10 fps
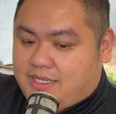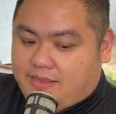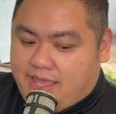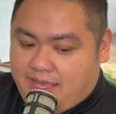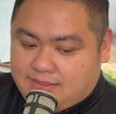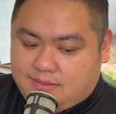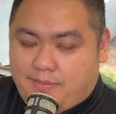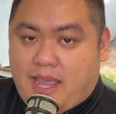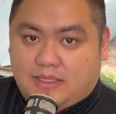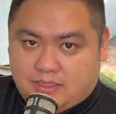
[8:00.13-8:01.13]
that
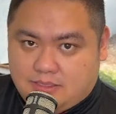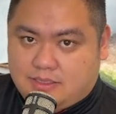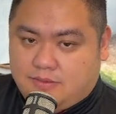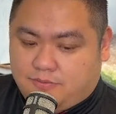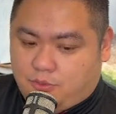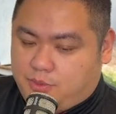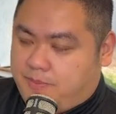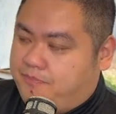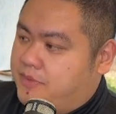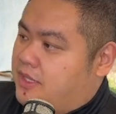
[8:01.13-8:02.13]
balance for me.
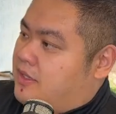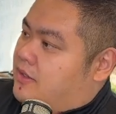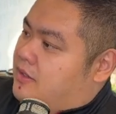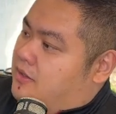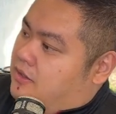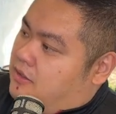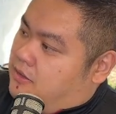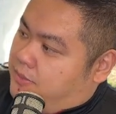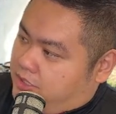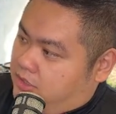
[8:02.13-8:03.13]

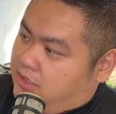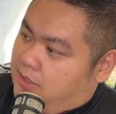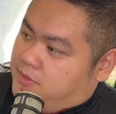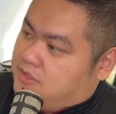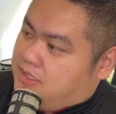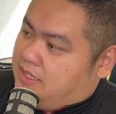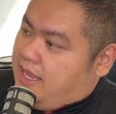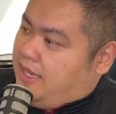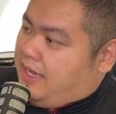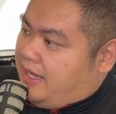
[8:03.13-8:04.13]
But currently I'm using
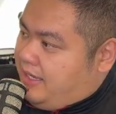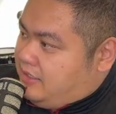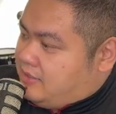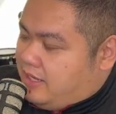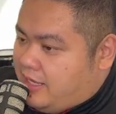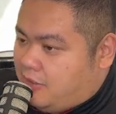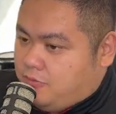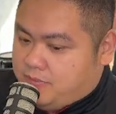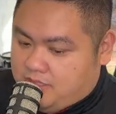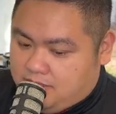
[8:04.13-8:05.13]
AI to
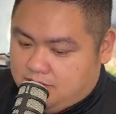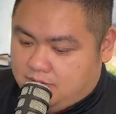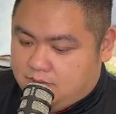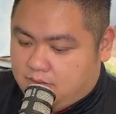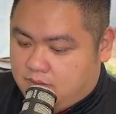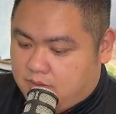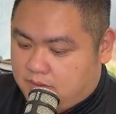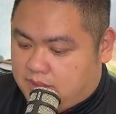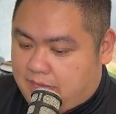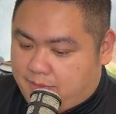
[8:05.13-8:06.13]
help me
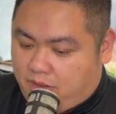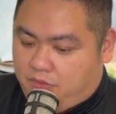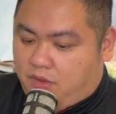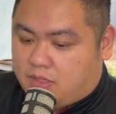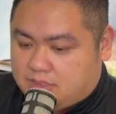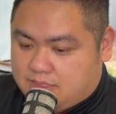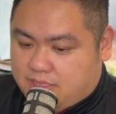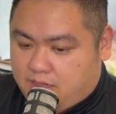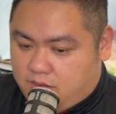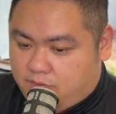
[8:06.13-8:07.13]
get my thoughts
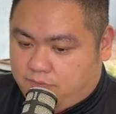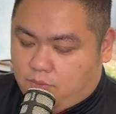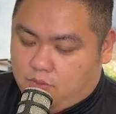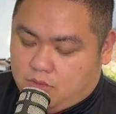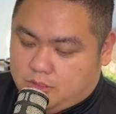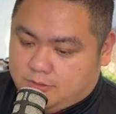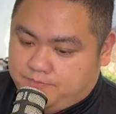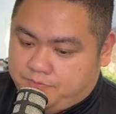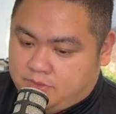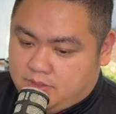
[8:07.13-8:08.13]
together for
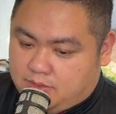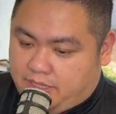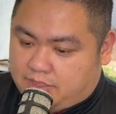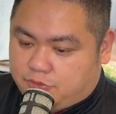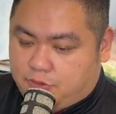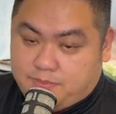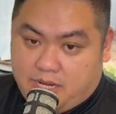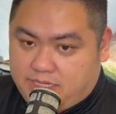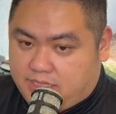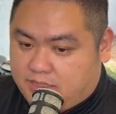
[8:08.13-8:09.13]
like script
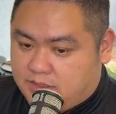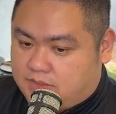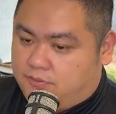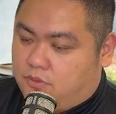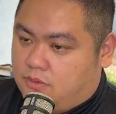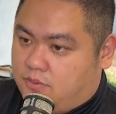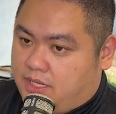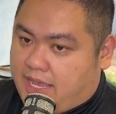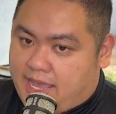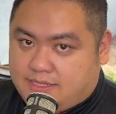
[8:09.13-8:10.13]
ideas for
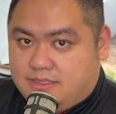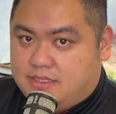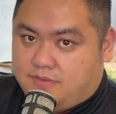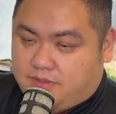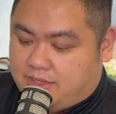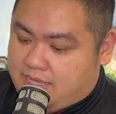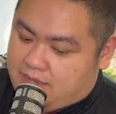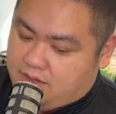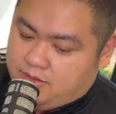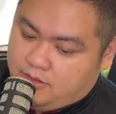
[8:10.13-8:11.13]
running ads and stuff like
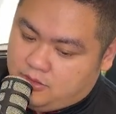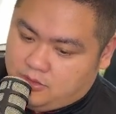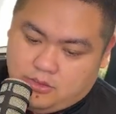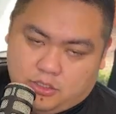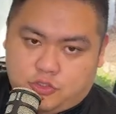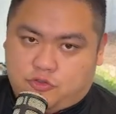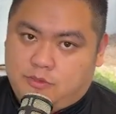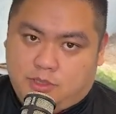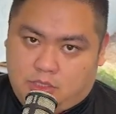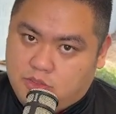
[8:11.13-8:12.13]
that.
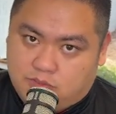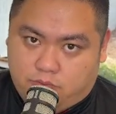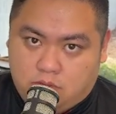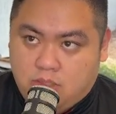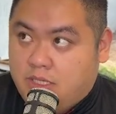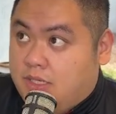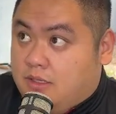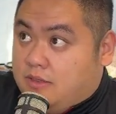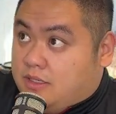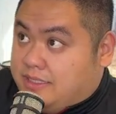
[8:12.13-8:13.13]
Extremely useful
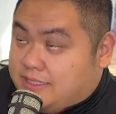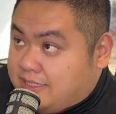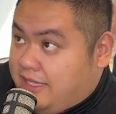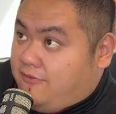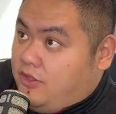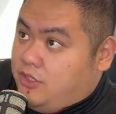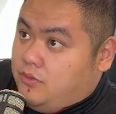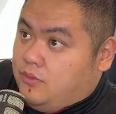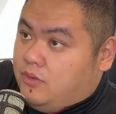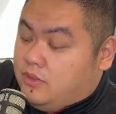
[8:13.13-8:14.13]
because it's giving
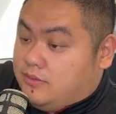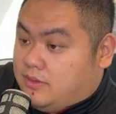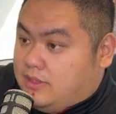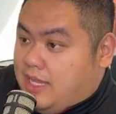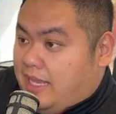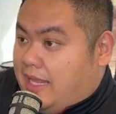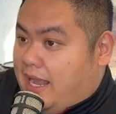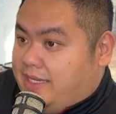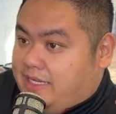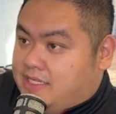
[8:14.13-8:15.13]
you the
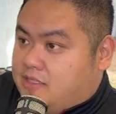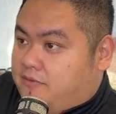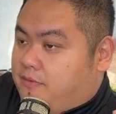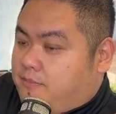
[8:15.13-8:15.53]
ideas of